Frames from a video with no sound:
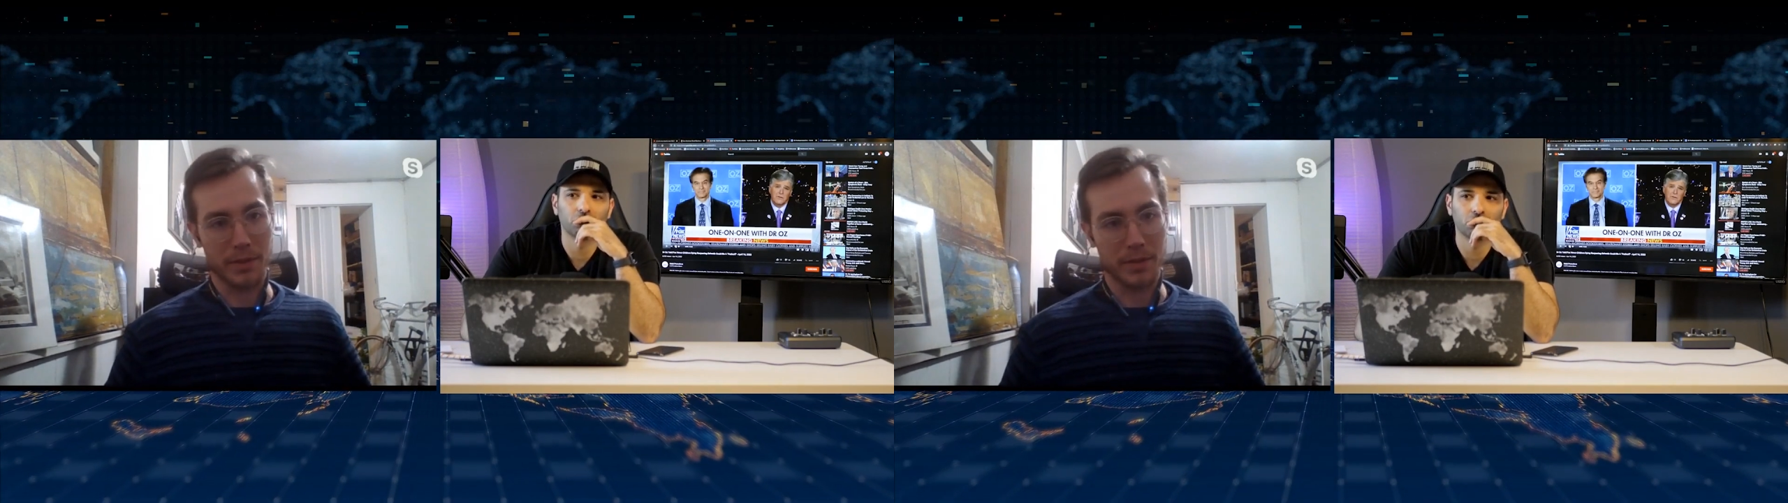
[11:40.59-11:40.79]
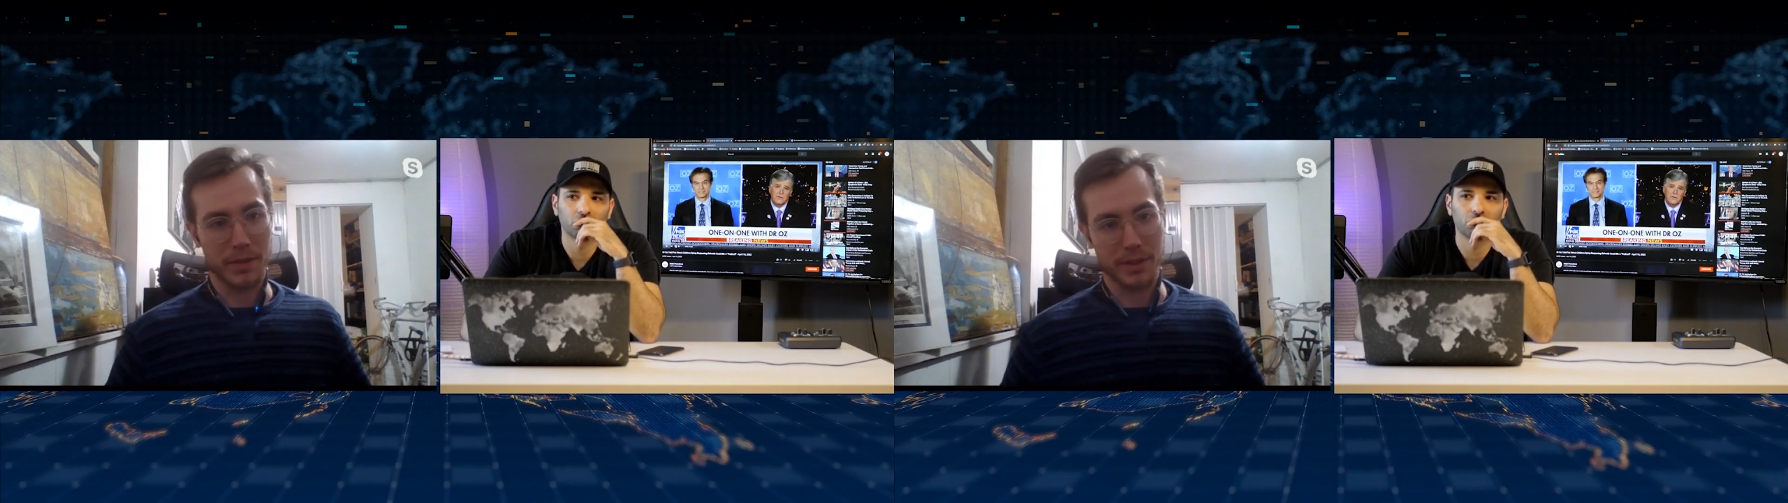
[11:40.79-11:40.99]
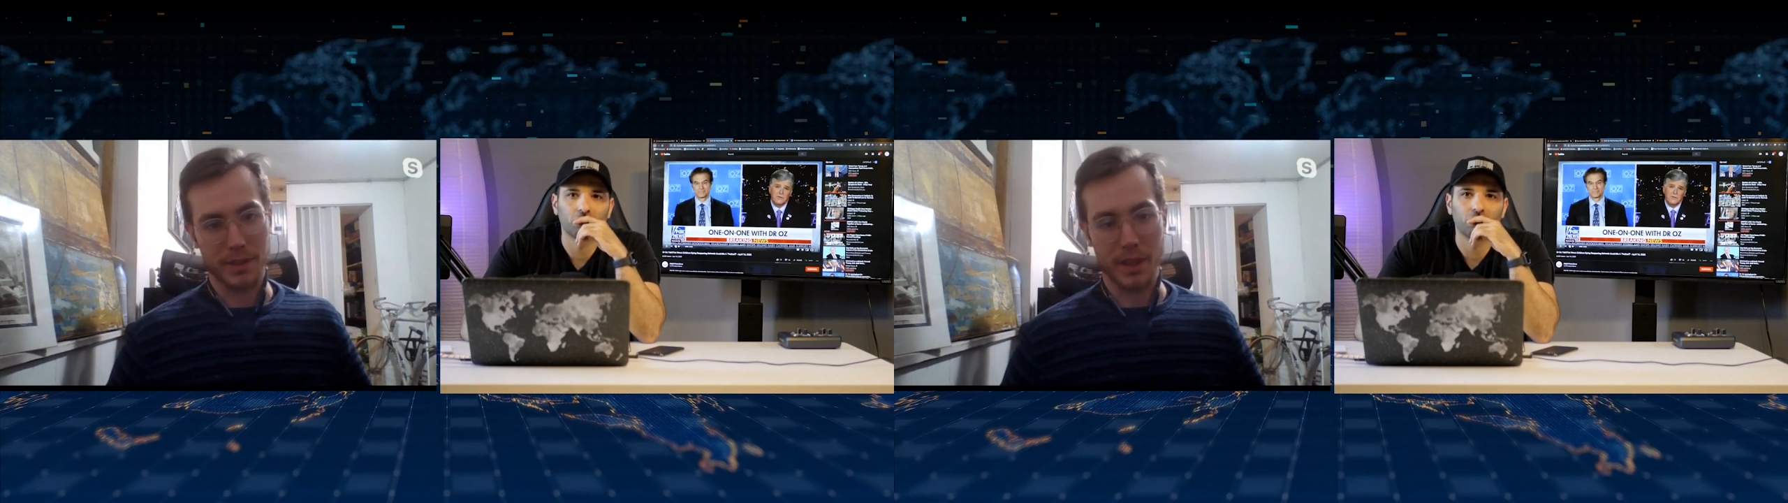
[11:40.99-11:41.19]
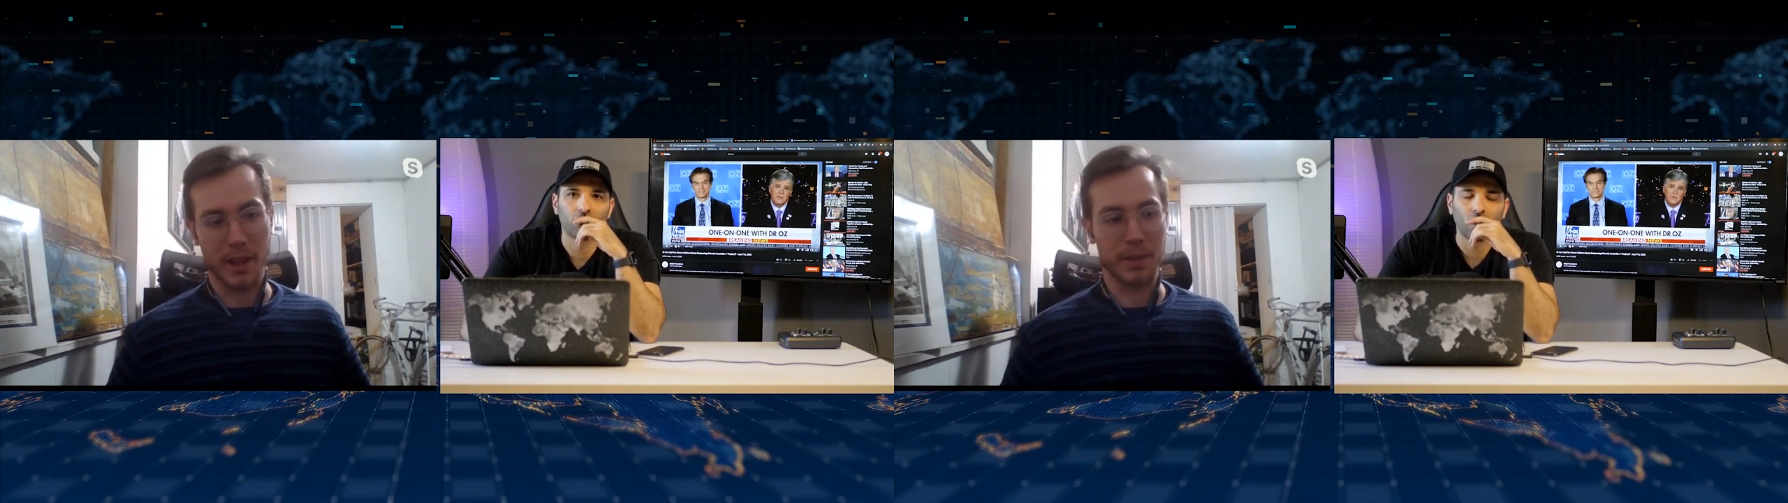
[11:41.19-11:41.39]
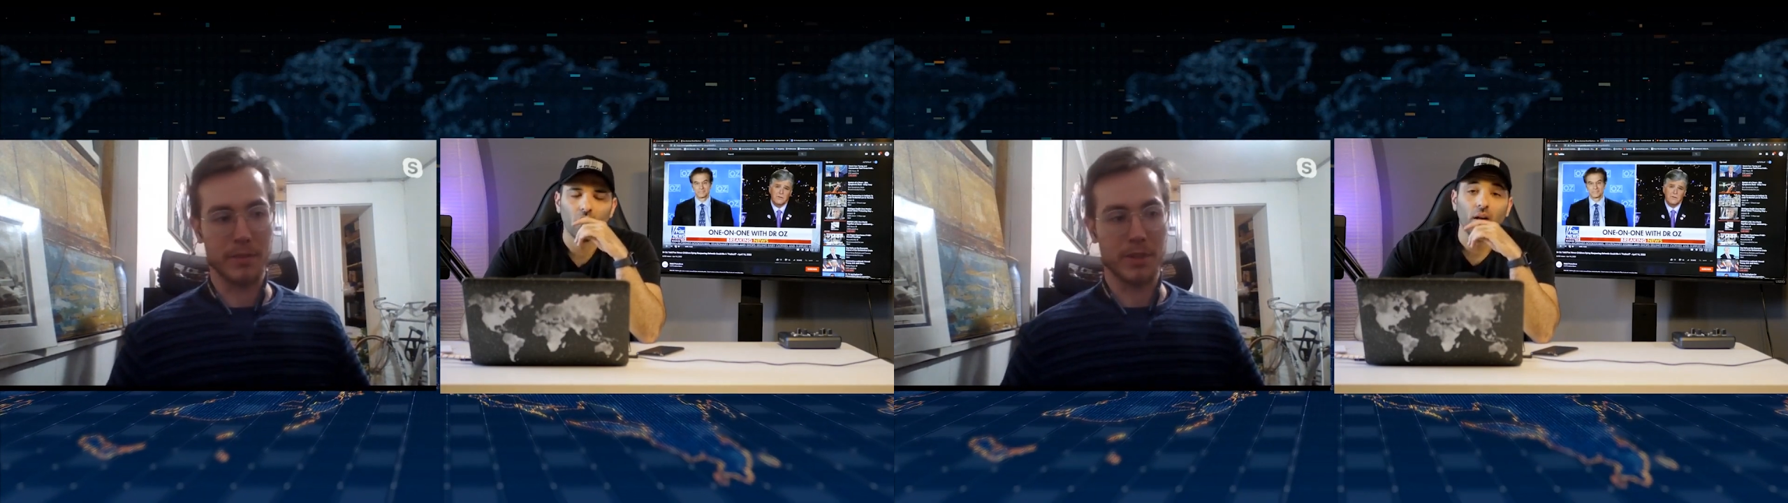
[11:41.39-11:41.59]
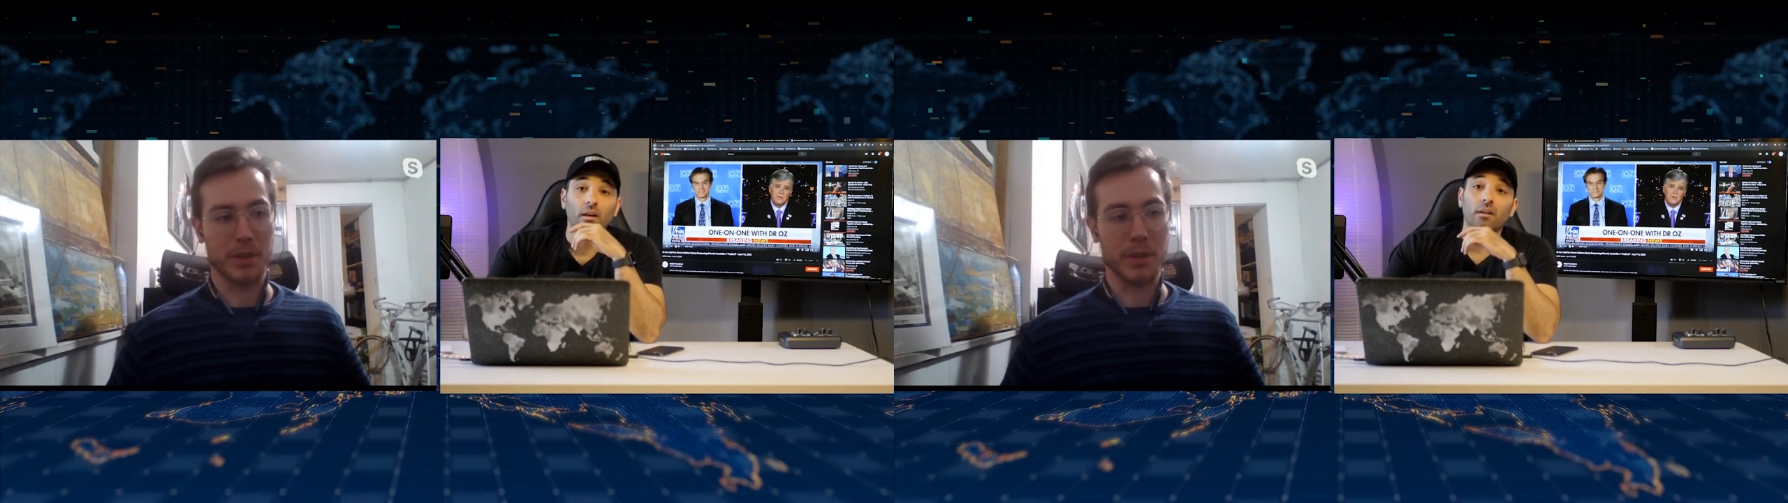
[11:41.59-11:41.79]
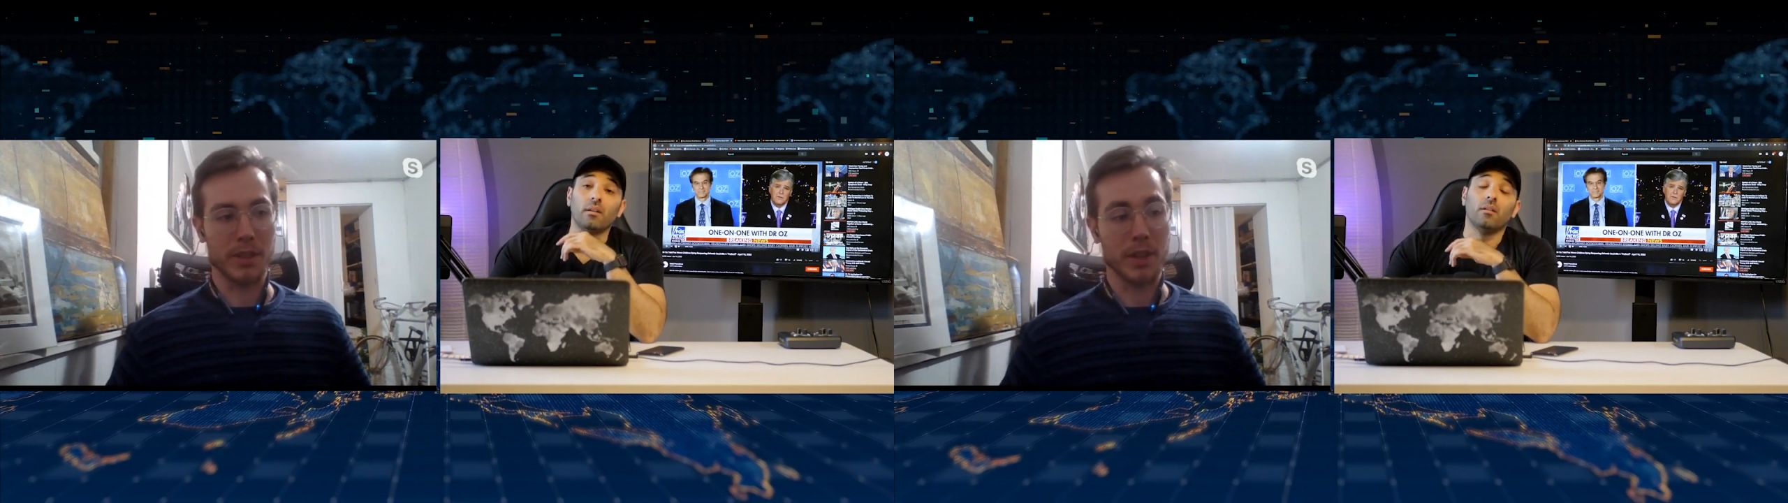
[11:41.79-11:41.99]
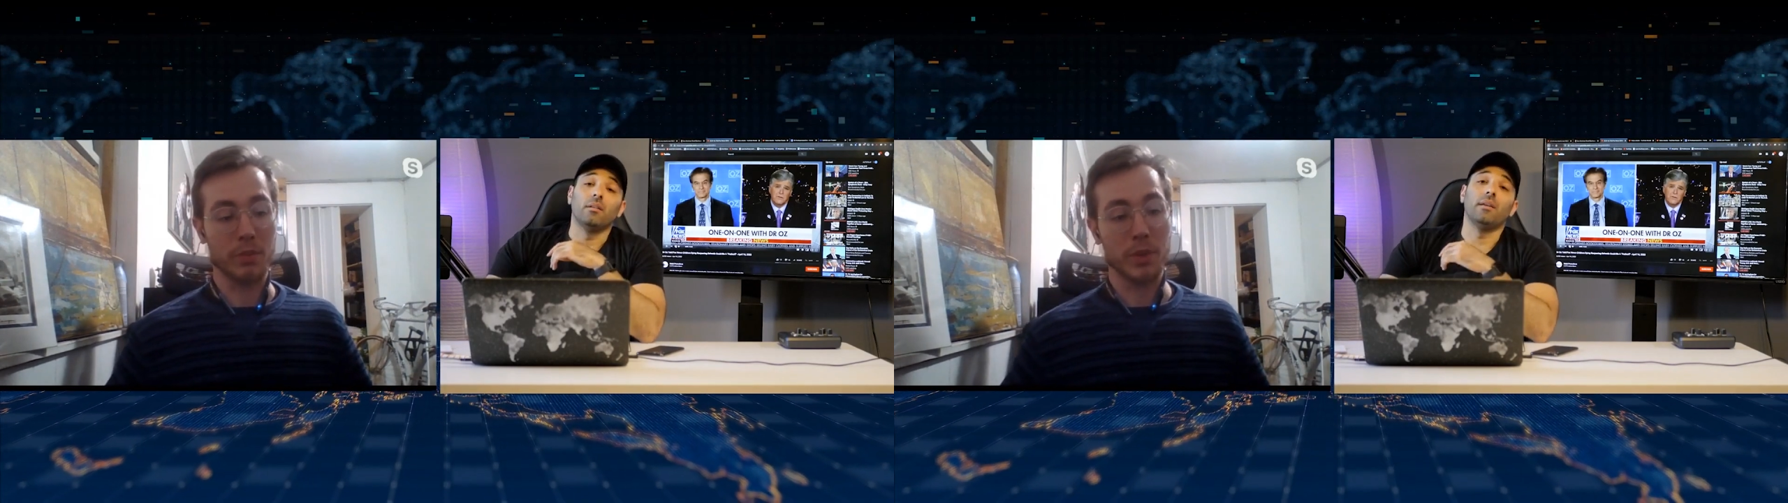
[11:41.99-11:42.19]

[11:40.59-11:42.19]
them off. So